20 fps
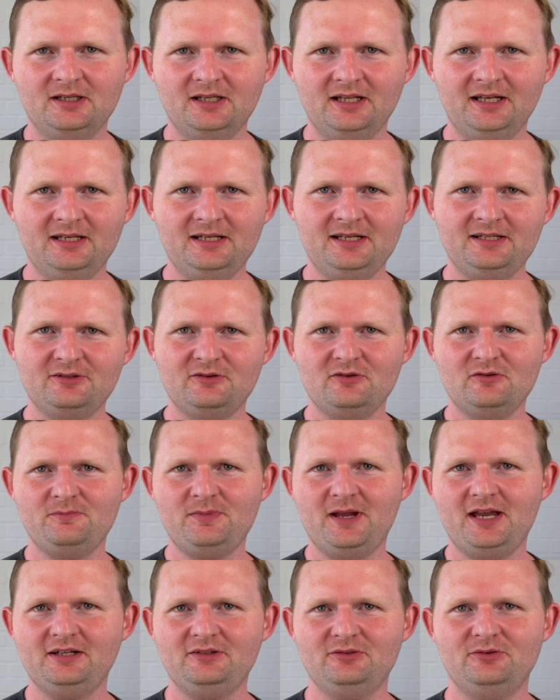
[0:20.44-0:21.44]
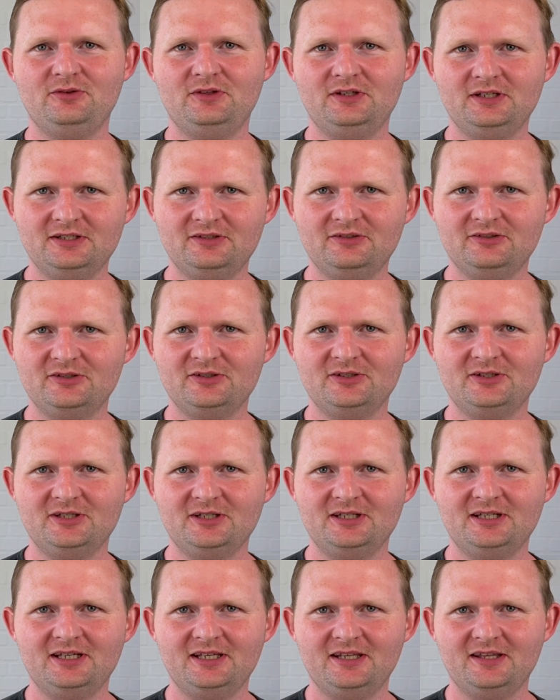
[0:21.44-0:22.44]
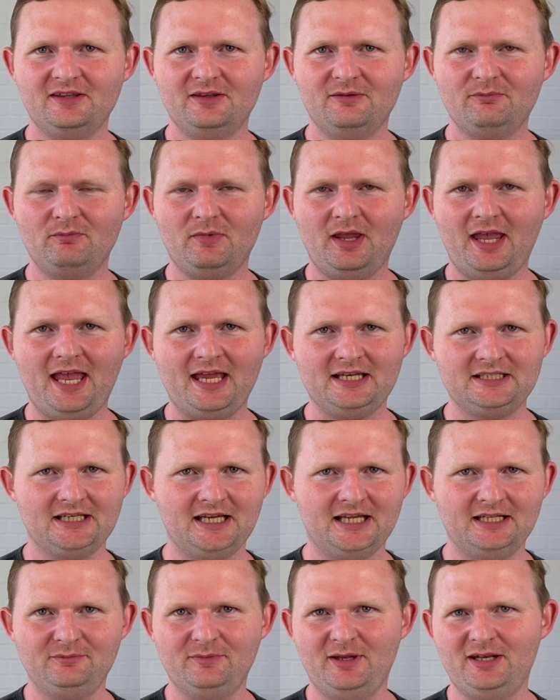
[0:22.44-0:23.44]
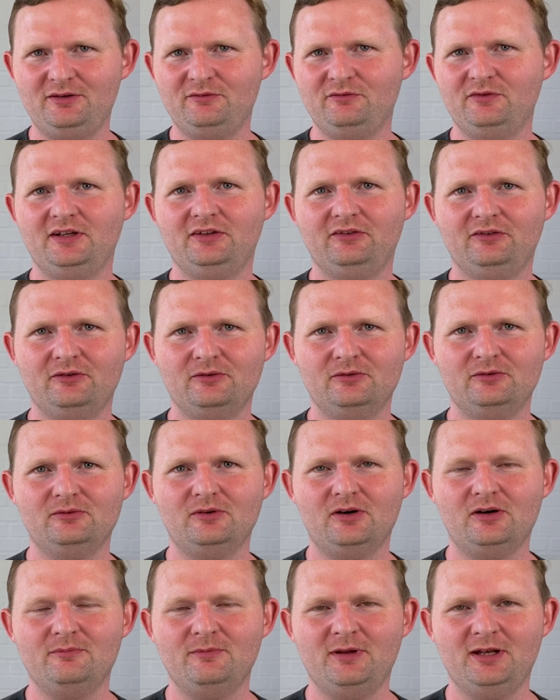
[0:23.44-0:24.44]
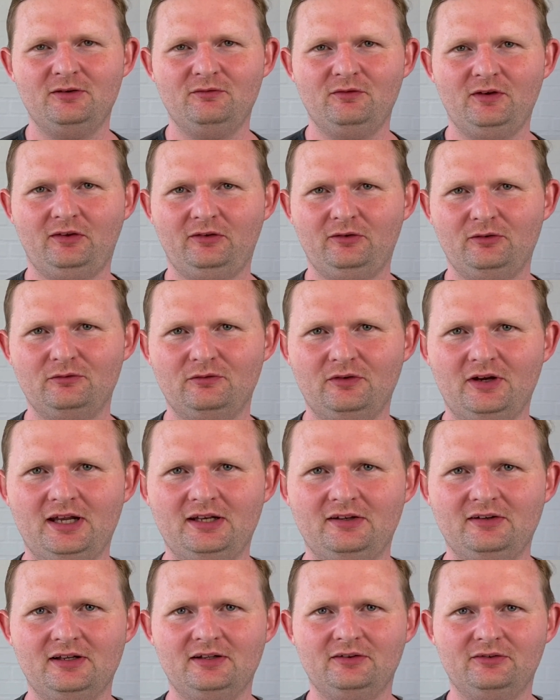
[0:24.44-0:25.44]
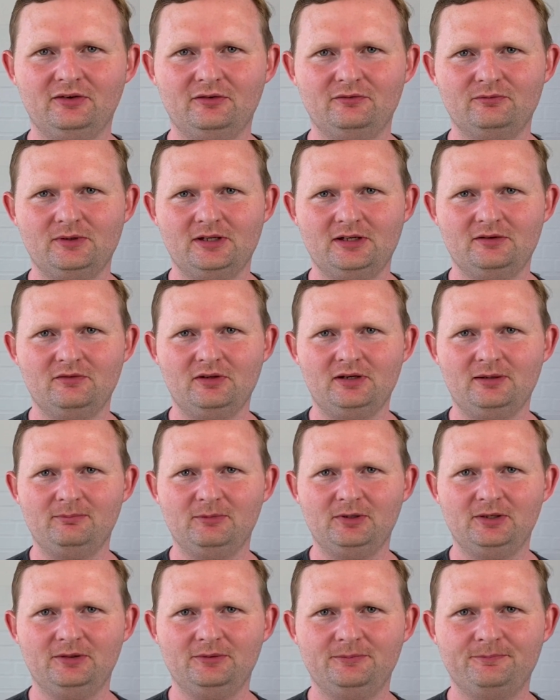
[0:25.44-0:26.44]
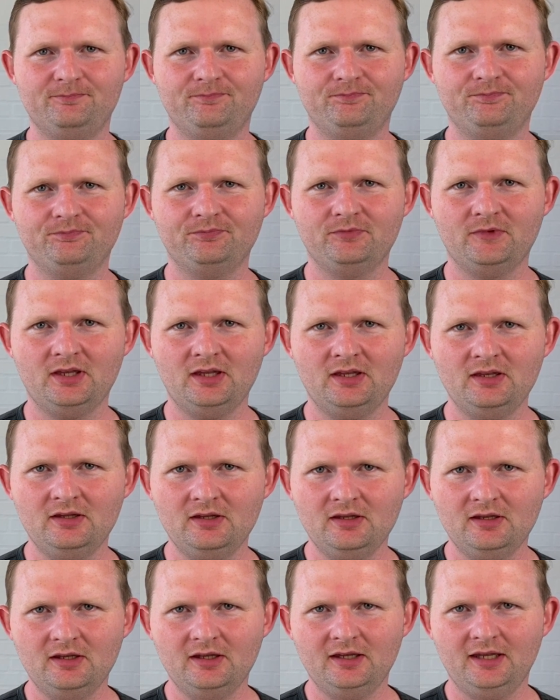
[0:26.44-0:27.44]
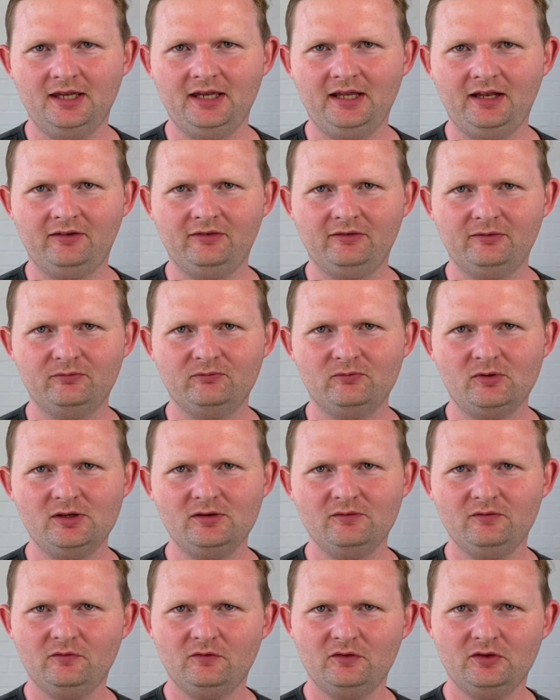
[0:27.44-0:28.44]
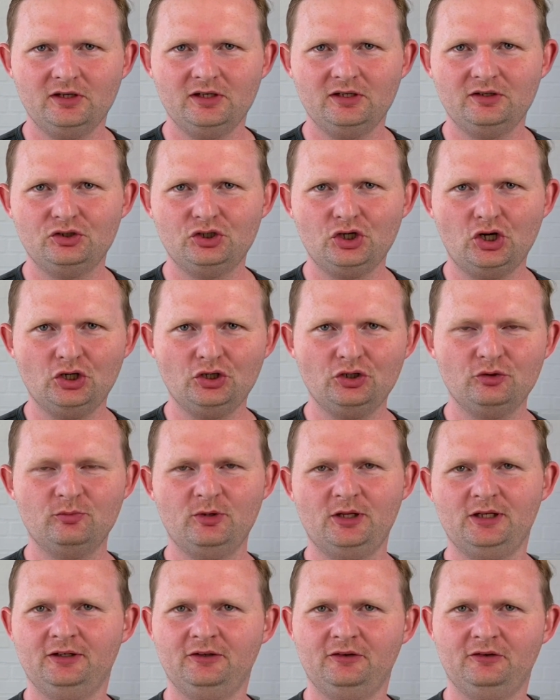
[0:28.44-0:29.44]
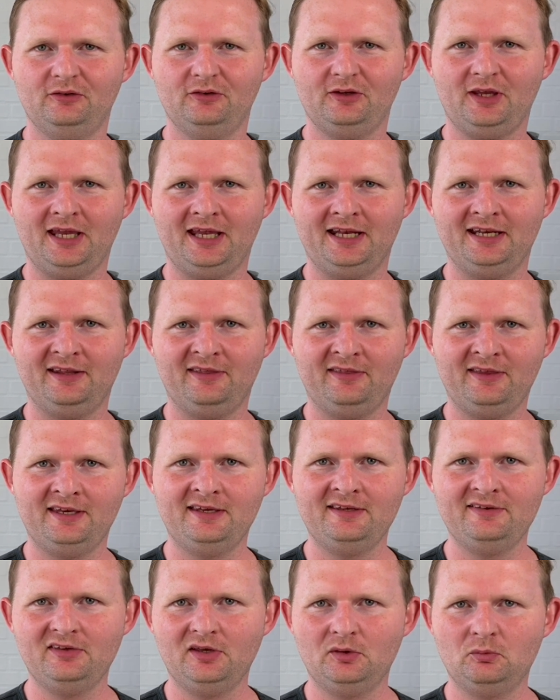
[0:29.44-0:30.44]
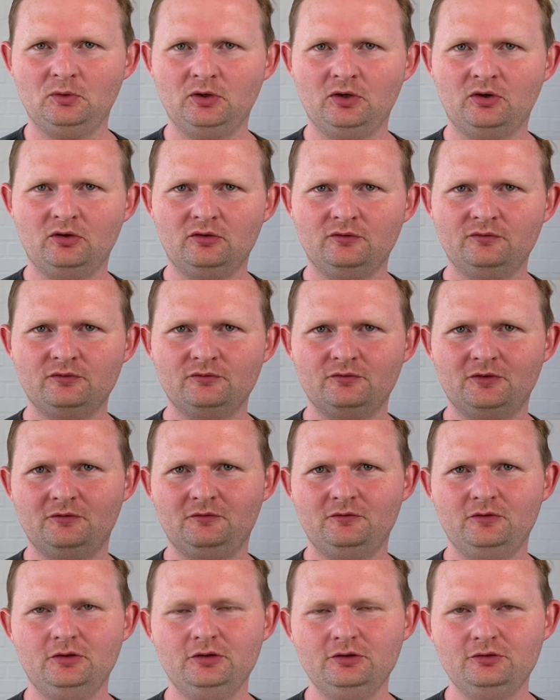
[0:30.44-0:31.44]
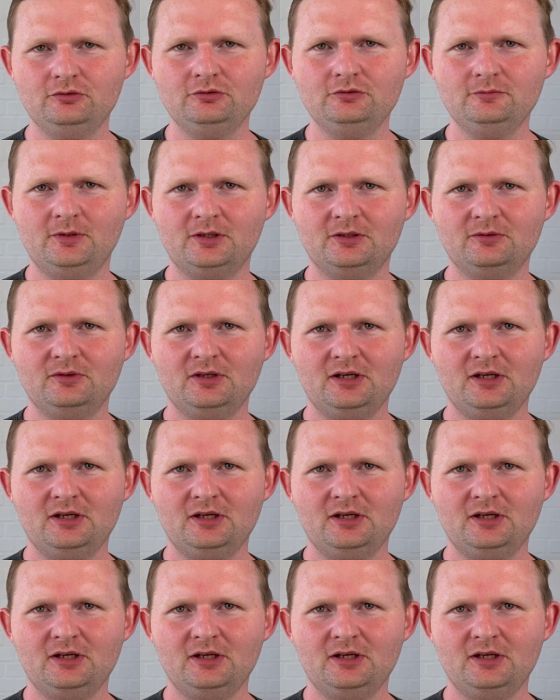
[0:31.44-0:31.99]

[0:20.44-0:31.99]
Let's go back to this Agile Manifesto or Manifesto for Agile software development. It's one of the documents and things that we often refer to, but